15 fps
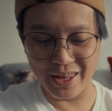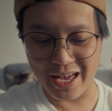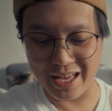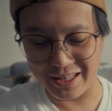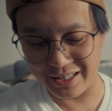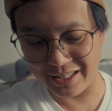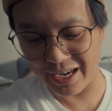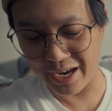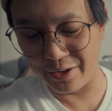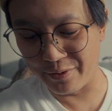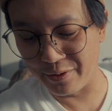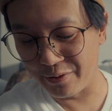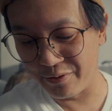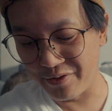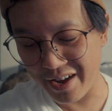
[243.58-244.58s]
that kind of
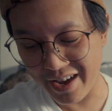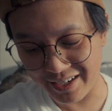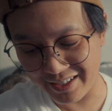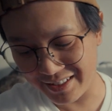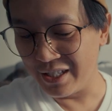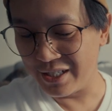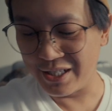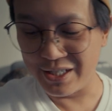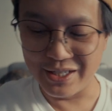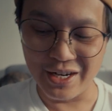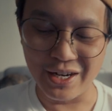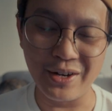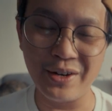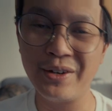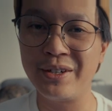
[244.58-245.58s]
effect, it's
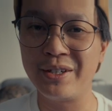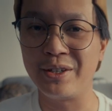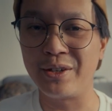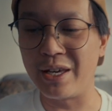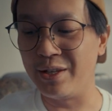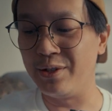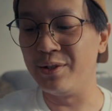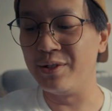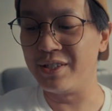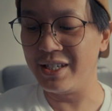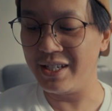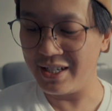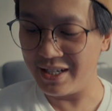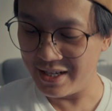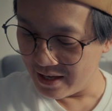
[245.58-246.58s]
there, you can use
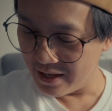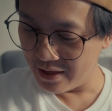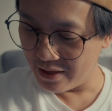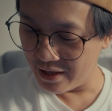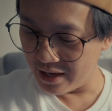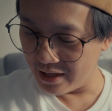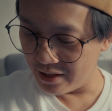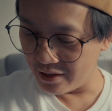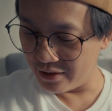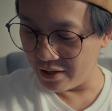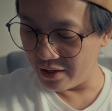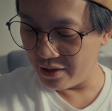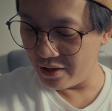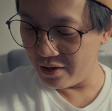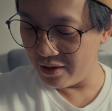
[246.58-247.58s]
it. And then
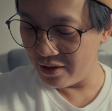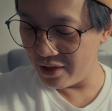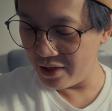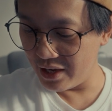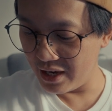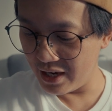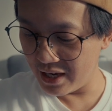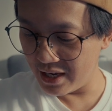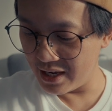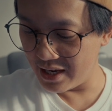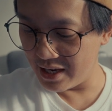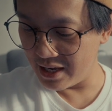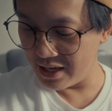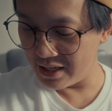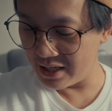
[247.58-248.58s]
another thing
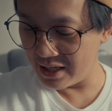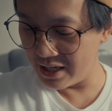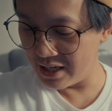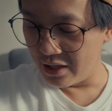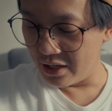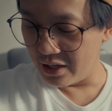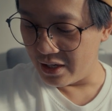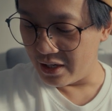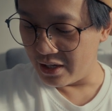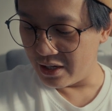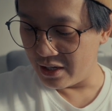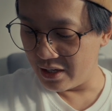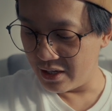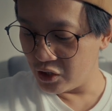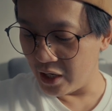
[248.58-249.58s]
is
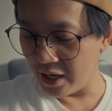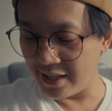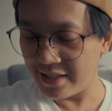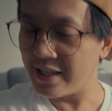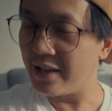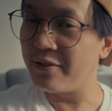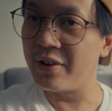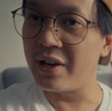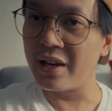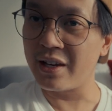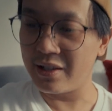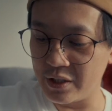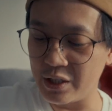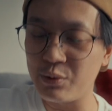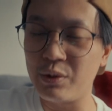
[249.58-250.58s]
the chase
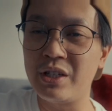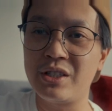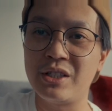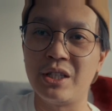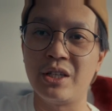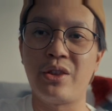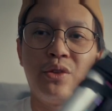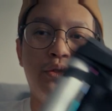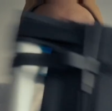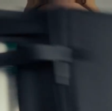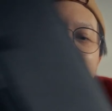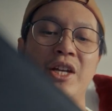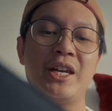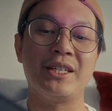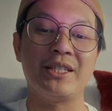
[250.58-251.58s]
effect. This one is the 3
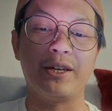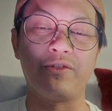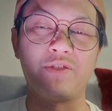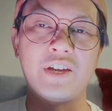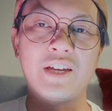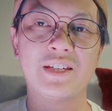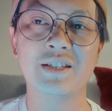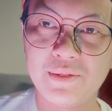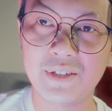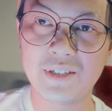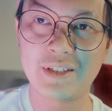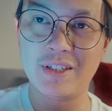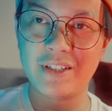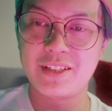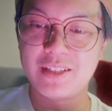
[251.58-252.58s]
chase effect,
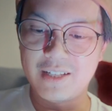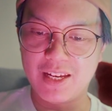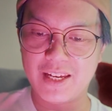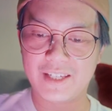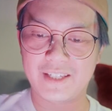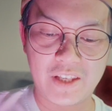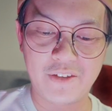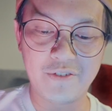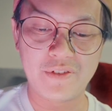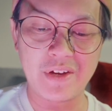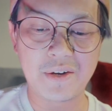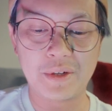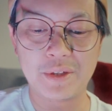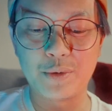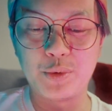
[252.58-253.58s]
which is like a
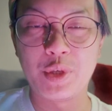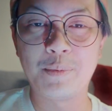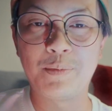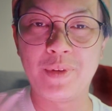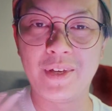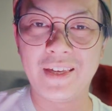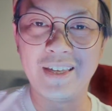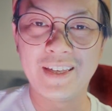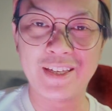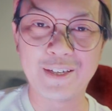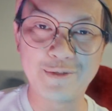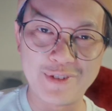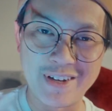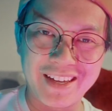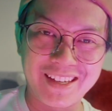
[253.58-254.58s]
very trippy
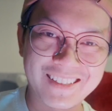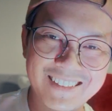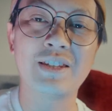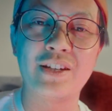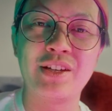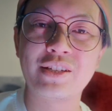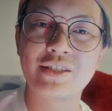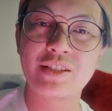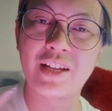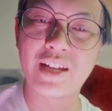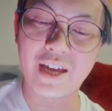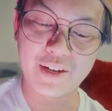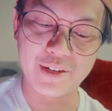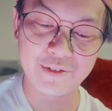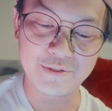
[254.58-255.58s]
effect. There's a
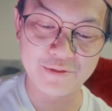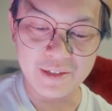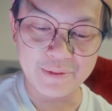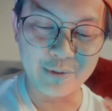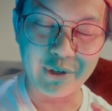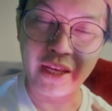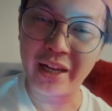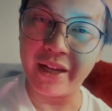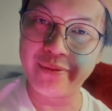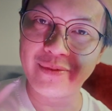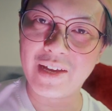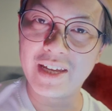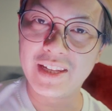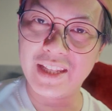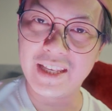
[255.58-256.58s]
lot of creative
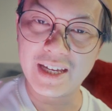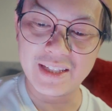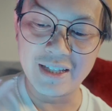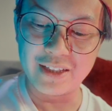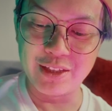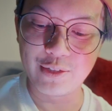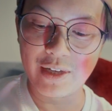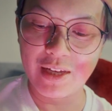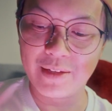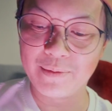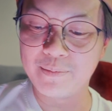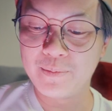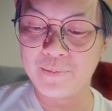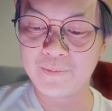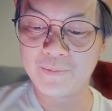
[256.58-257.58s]
idea that you
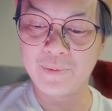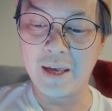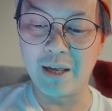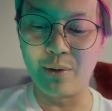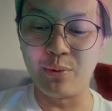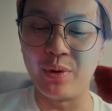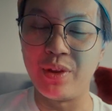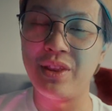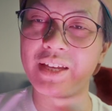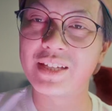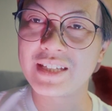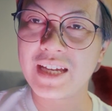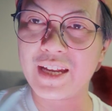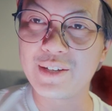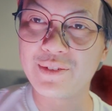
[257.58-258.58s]
can make with
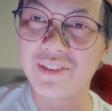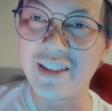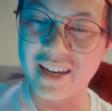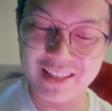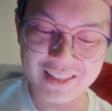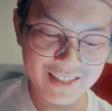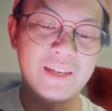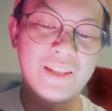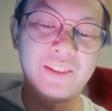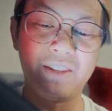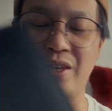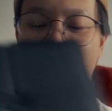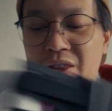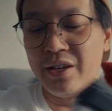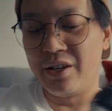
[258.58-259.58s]
this kind of light. And
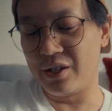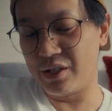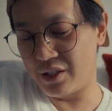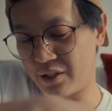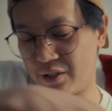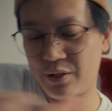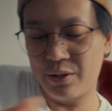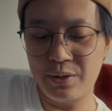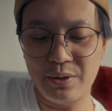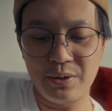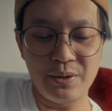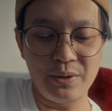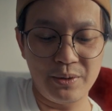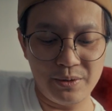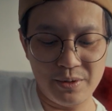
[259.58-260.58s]
then there's
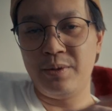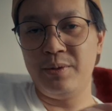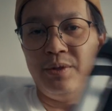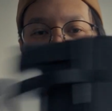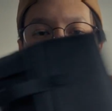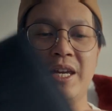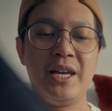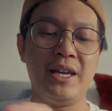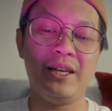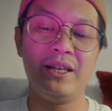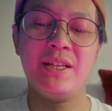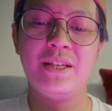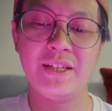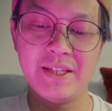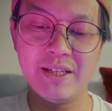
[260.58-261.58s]
two
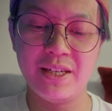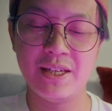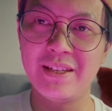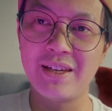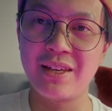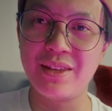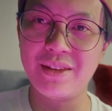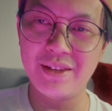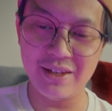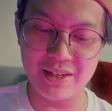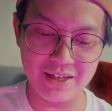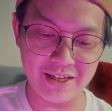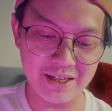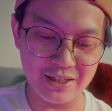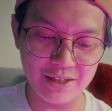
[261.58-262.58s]
chase like
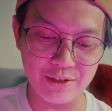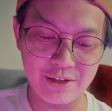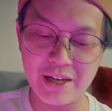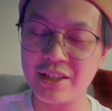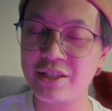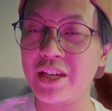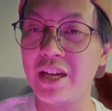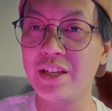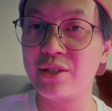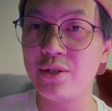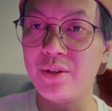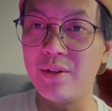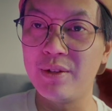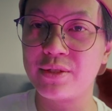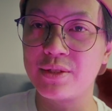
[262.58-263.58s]
this. You can change
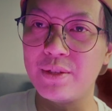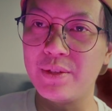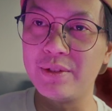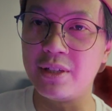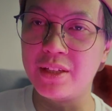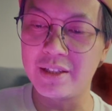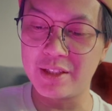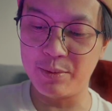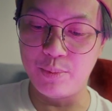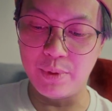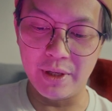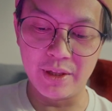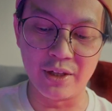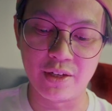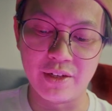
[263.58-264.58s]
also the
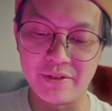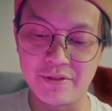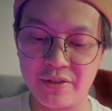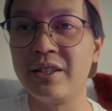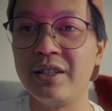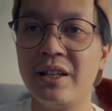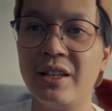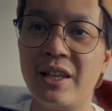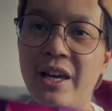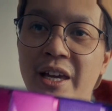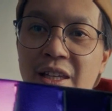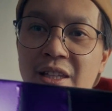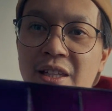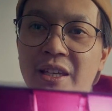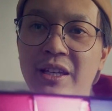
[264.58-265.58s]
speed of the
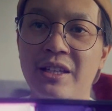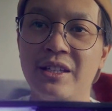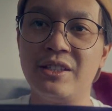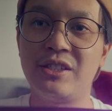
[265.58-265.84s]
lighting